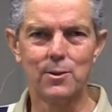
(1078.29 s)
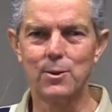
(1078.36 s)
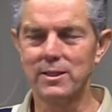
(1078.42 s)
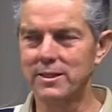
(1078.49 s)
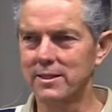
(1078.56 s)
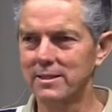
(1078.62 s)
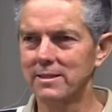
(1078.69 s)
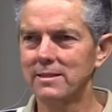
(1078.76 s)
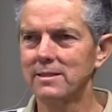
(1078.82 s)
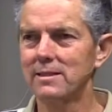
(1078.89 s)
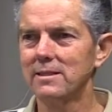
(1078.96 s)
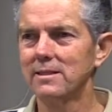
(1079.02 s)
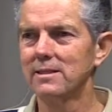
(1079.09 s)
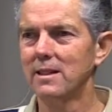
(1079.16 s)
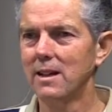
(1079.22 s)
Christian
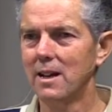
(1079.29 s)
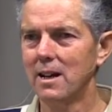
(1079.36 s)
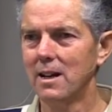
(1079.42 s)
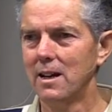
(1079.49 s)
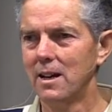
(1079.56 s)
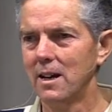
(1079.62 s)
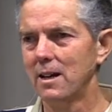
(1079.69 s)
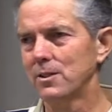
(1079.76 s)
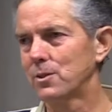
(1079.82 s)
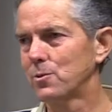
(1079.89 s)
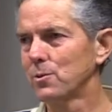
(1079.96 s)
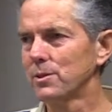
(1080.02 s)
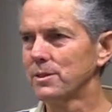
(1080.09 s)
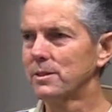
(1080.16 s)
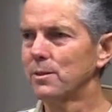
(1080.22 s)

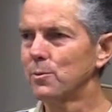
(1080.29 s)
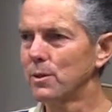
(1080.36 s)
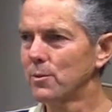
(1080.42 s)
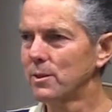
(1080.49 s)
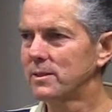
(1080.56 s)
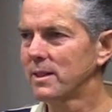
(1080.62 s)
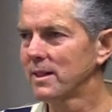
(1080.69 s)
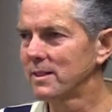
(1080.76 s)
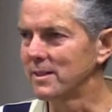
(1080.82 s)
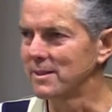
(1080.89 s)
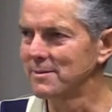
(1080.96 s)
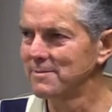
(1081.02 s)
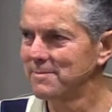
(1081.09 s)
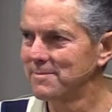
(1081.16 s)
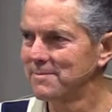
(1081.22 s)
schools that we were attending.